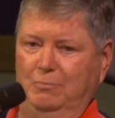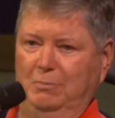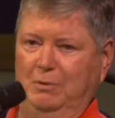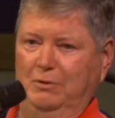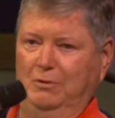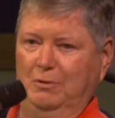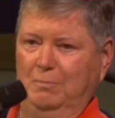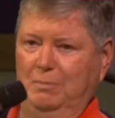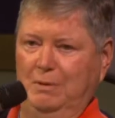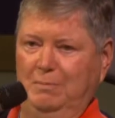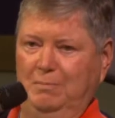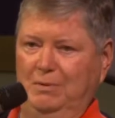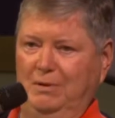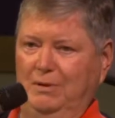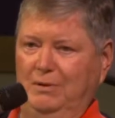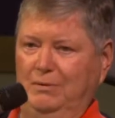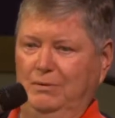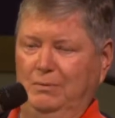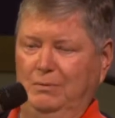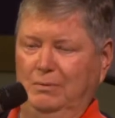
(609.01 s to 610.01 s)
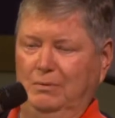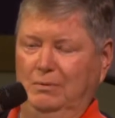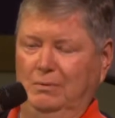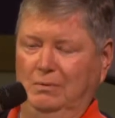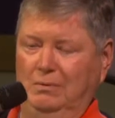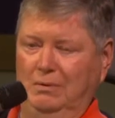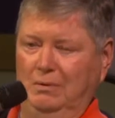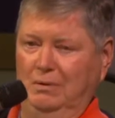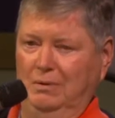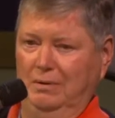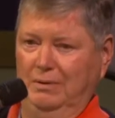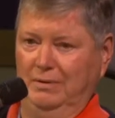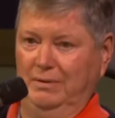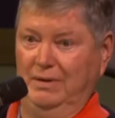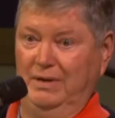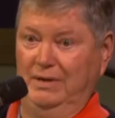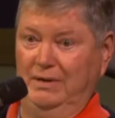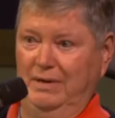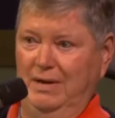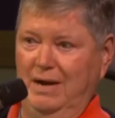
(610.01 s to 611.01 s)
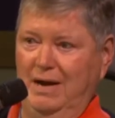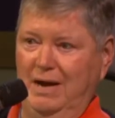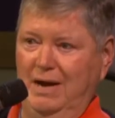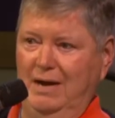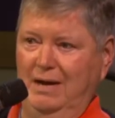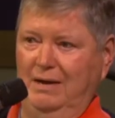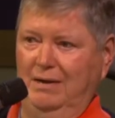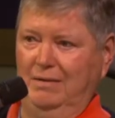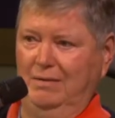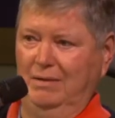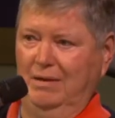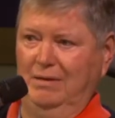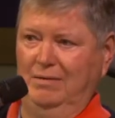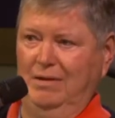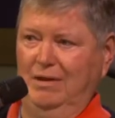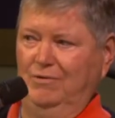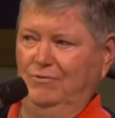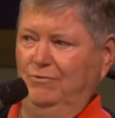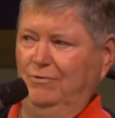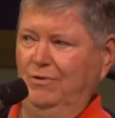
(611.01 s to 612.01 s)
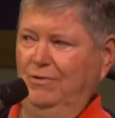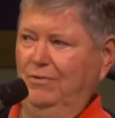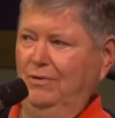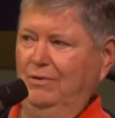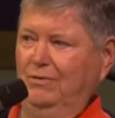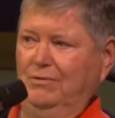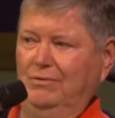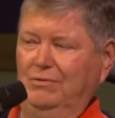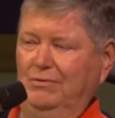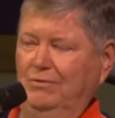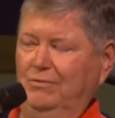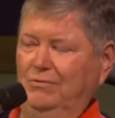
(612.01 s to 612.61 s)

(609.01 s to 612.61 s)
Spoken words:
But there are people that did die, and that sort of thing